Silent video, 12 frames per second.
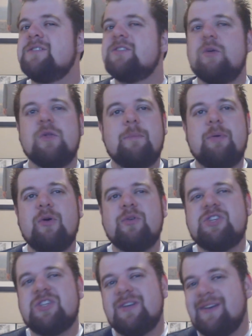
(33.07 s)
Screwed the
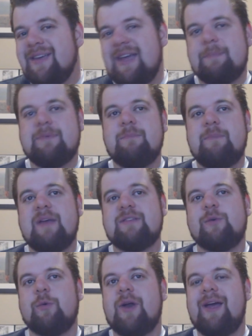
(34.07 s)
pooch, kept it
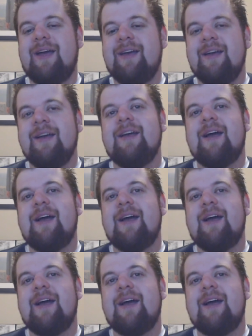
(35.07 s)
Basilray.